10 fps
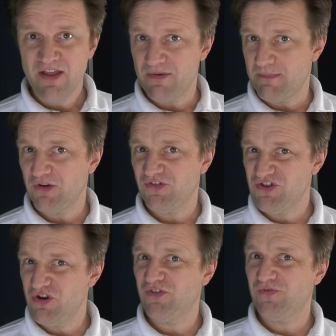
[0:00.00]
the most
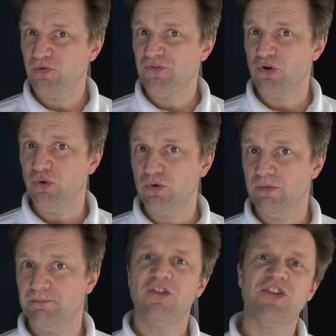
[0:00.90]
useful
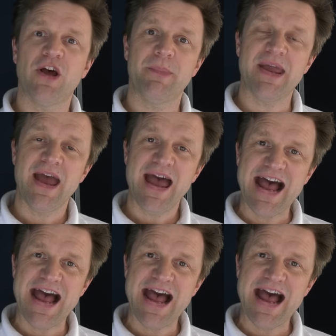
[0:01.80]
tool to tell me